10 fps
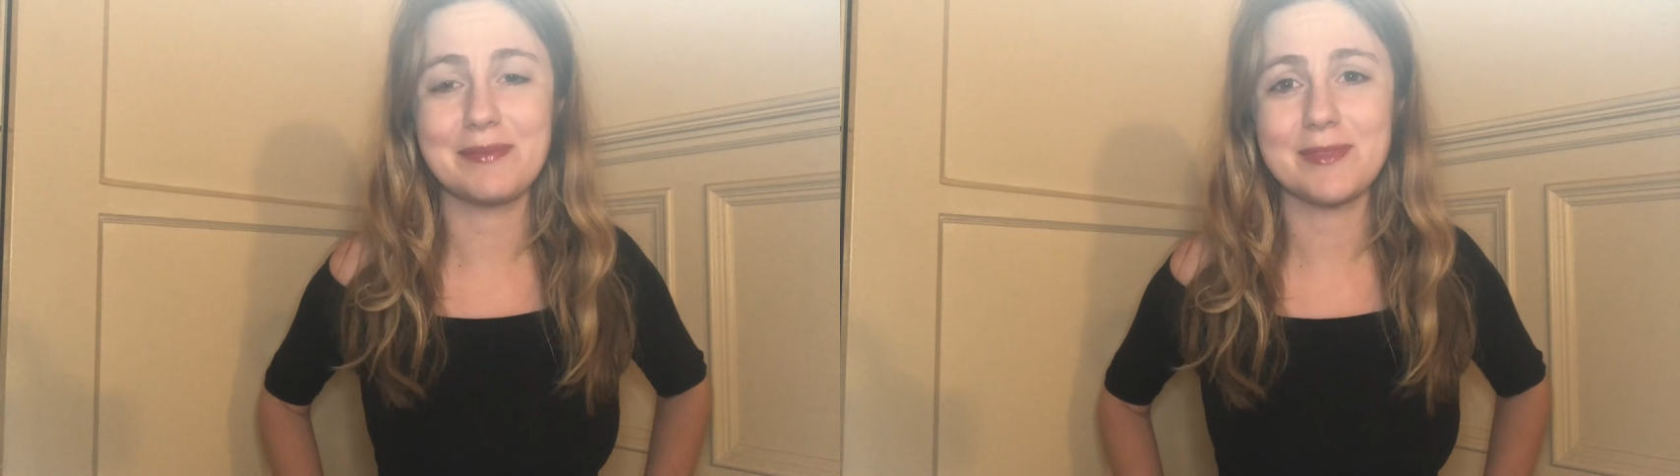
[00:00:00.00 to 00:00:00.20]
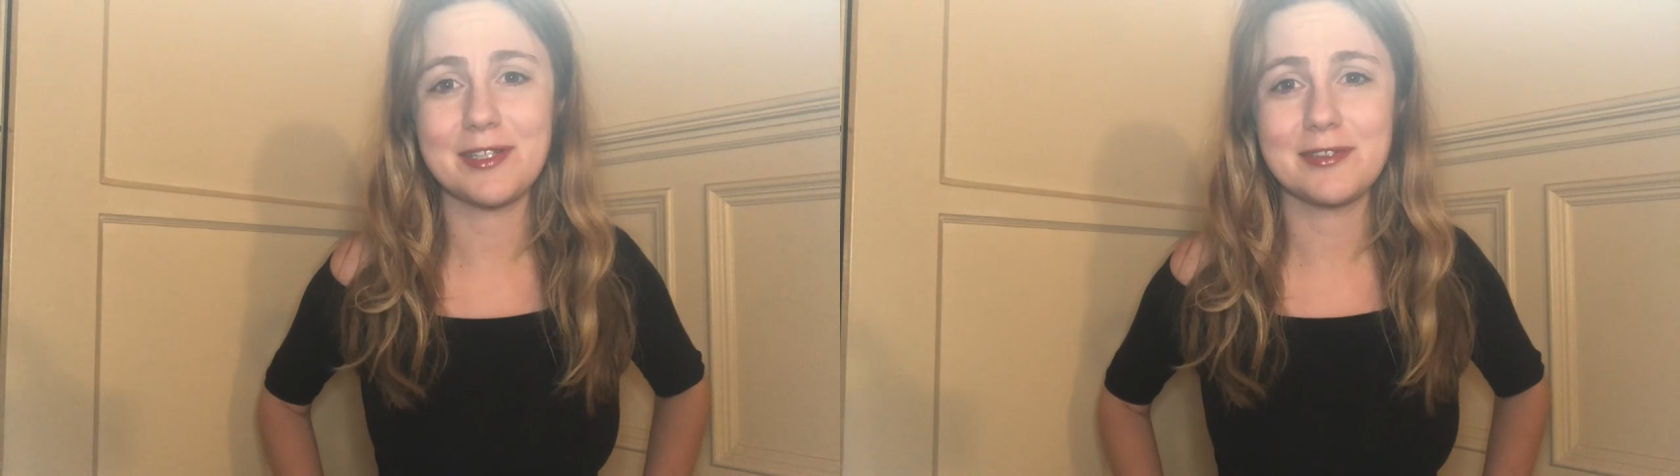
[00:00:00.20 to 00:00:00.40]

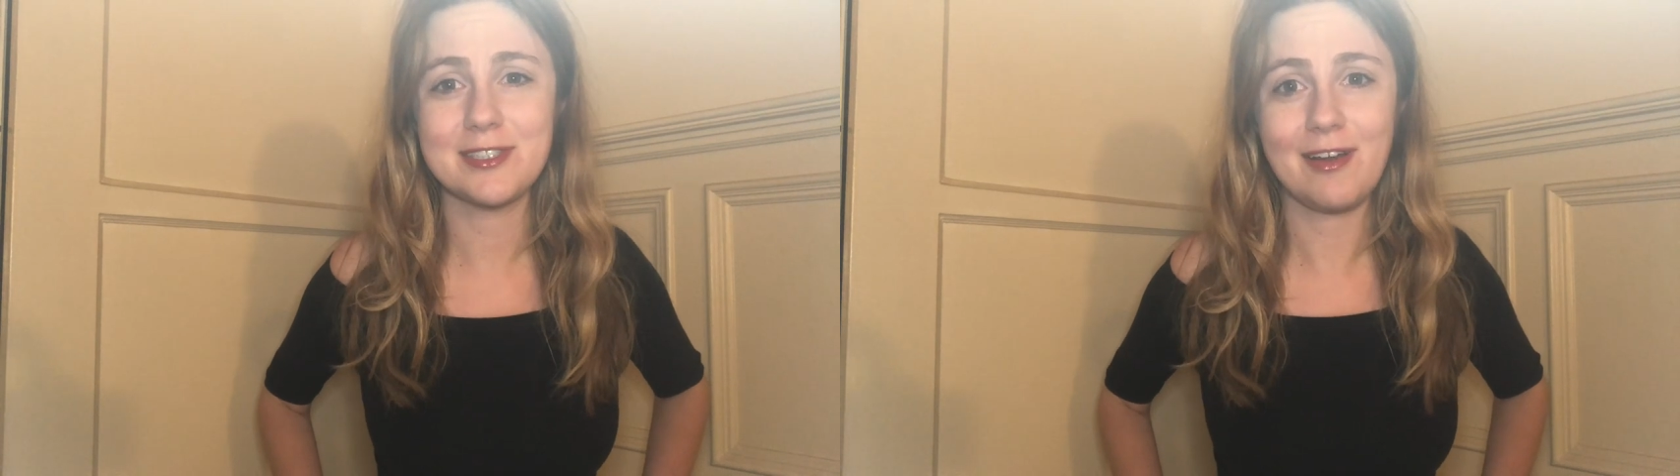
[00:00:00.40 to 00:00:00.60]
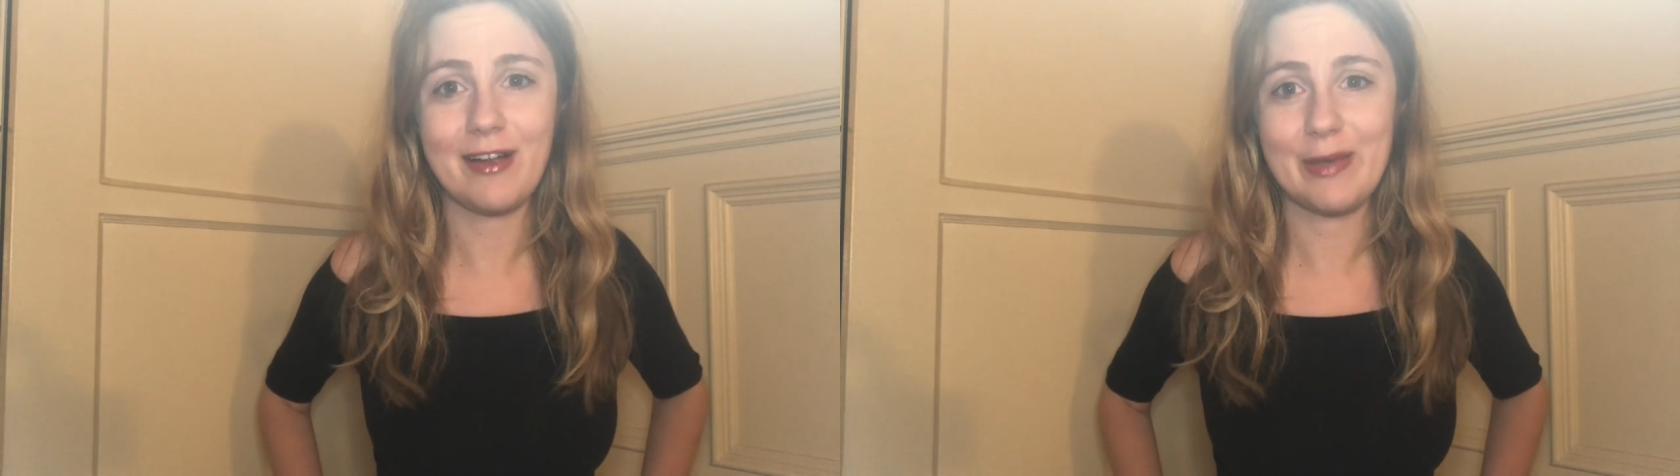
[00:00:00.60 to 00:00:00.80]
I'm so
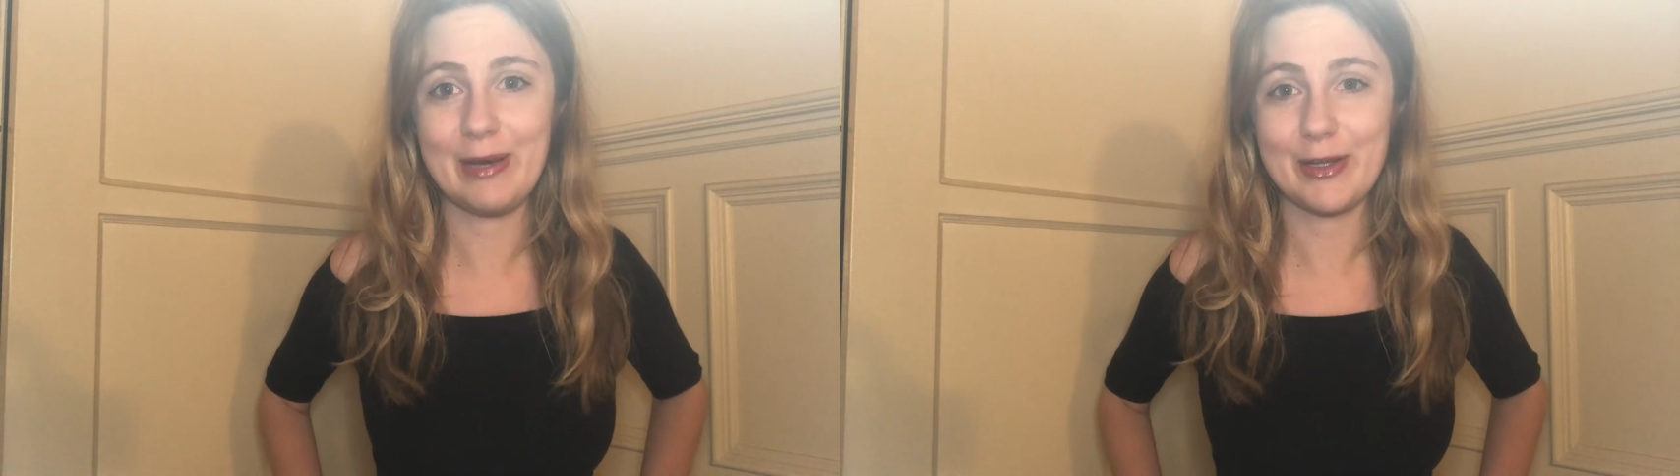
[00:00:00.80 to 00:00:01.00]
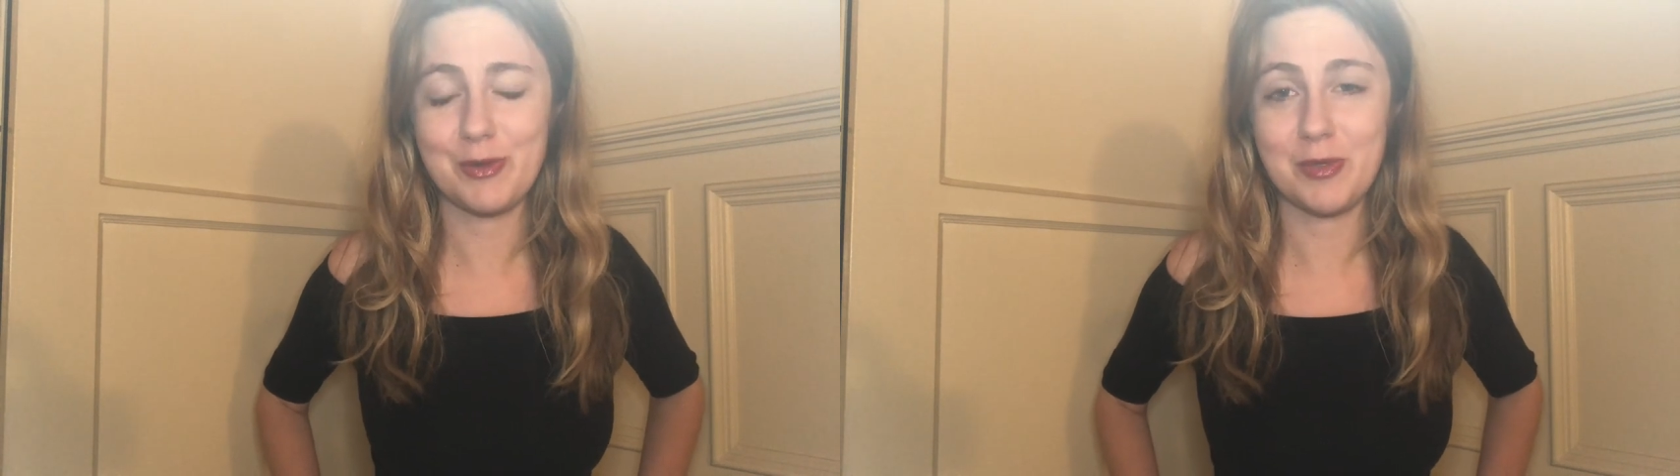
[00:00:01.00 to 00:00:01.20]
sorry
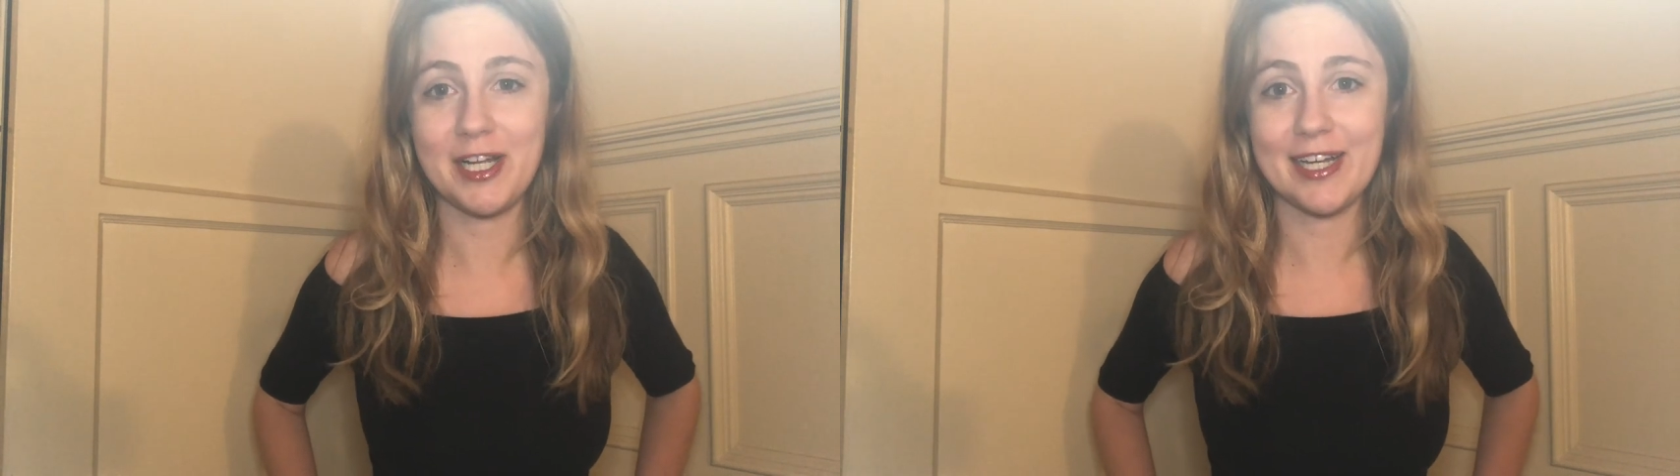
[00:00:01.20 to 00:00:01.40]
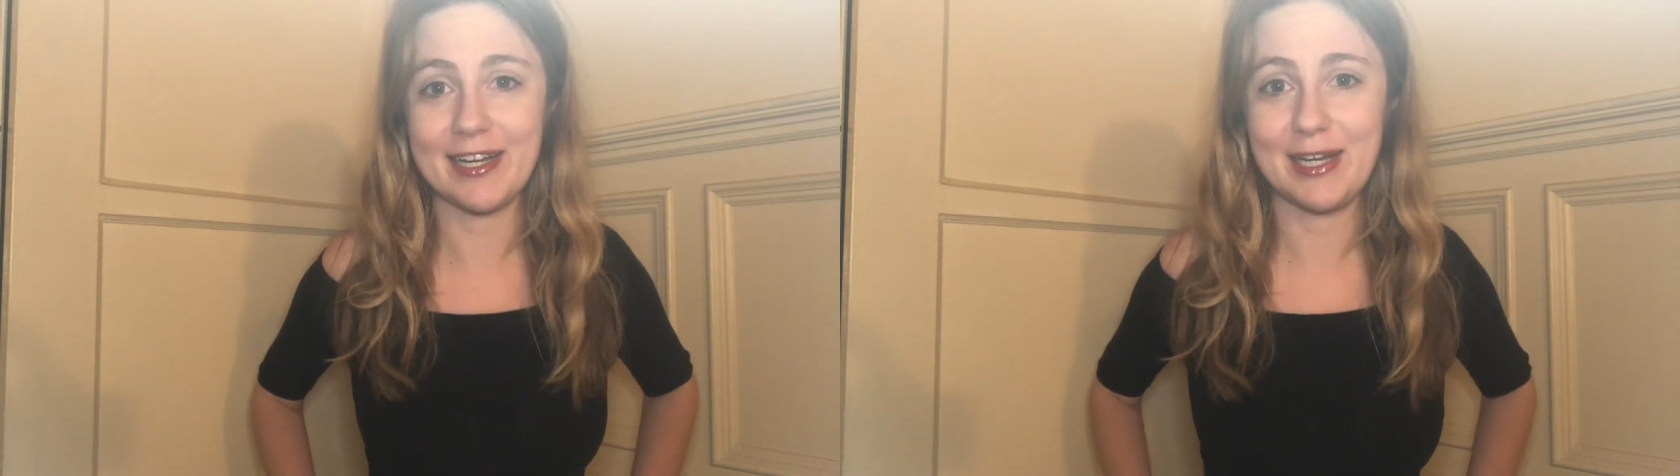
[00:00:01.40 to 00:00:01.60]
about your
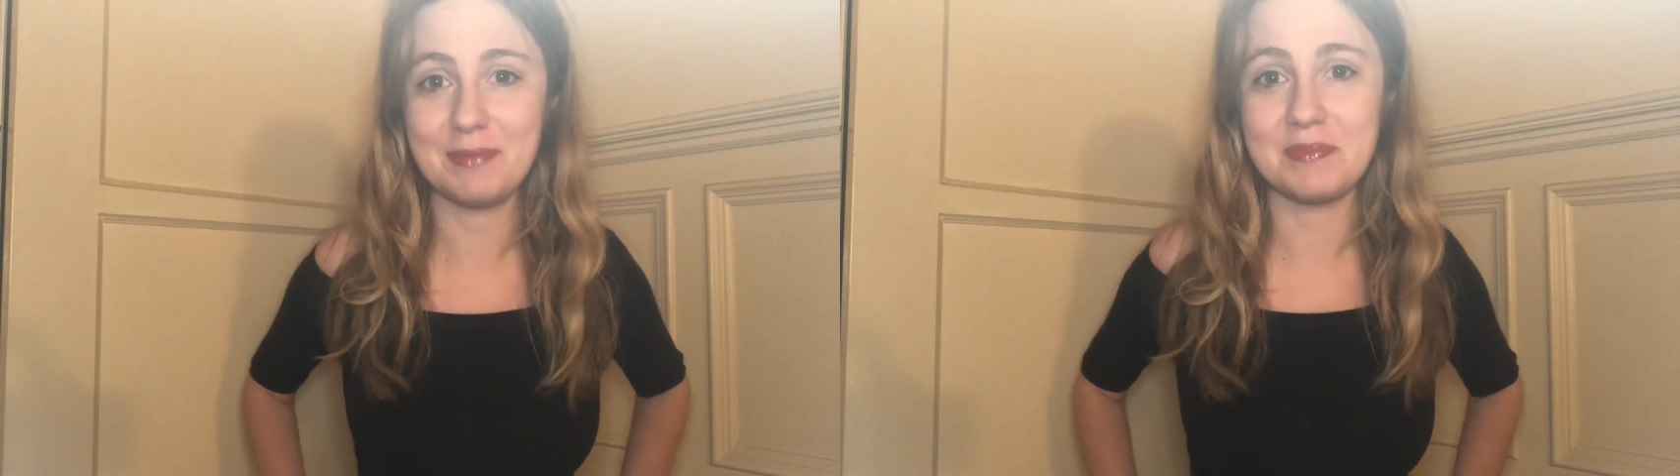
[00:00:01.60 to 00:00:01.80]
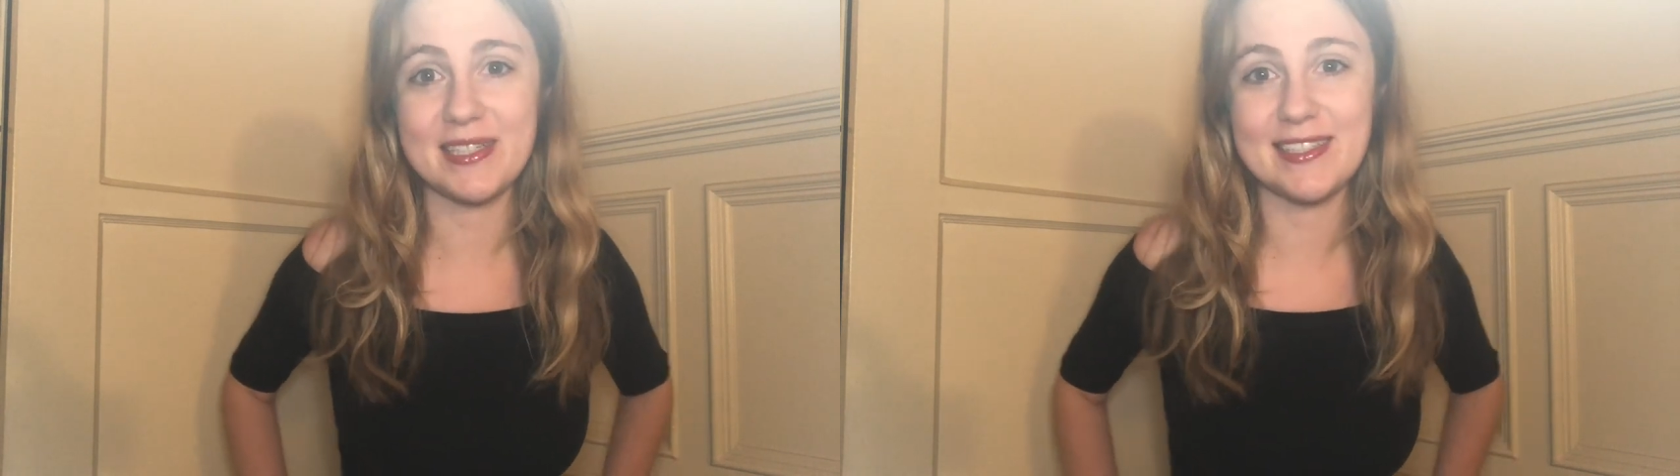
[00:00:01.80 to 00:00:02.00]

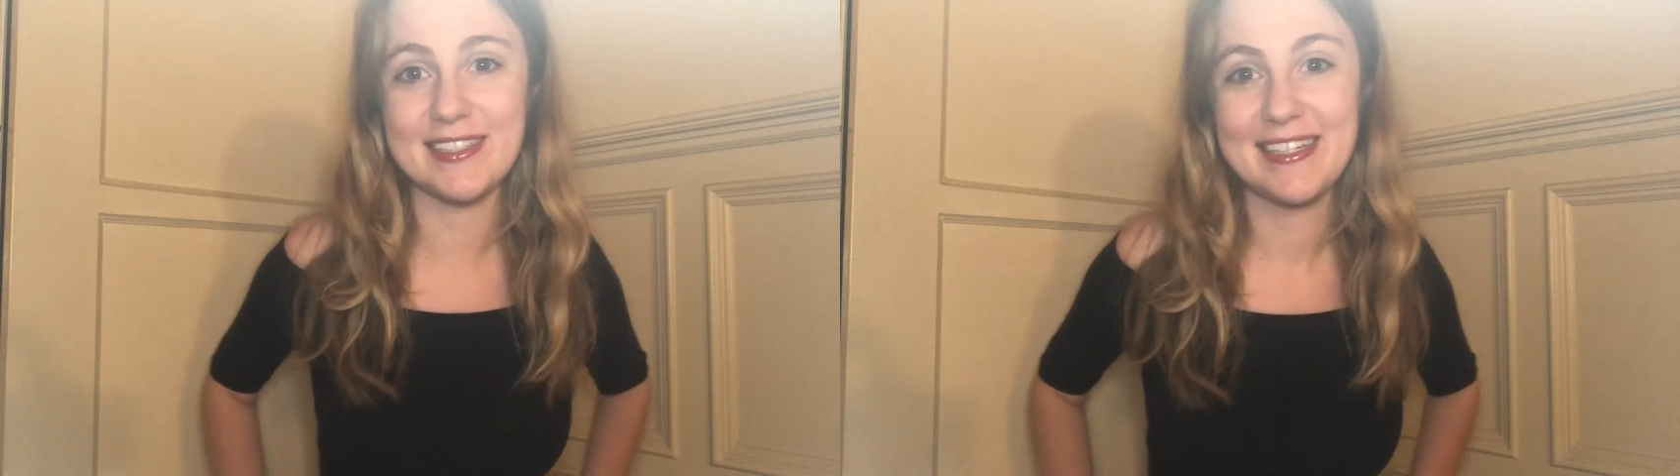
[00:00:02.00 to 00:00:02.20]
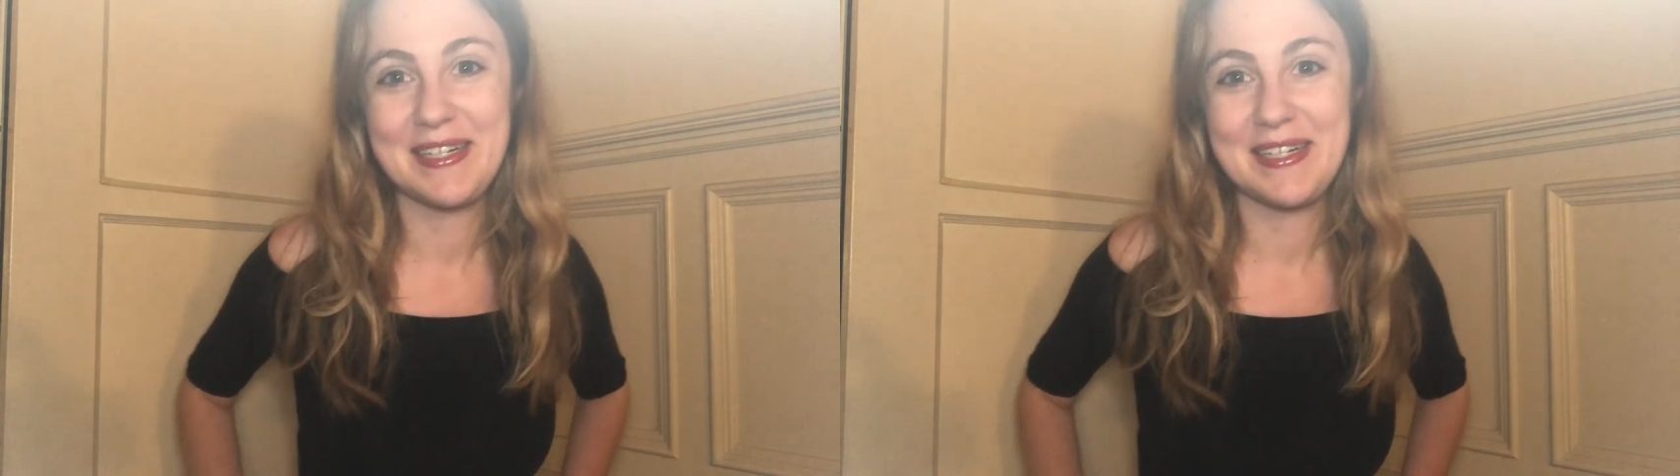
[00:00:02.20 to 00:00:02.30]
breakup, but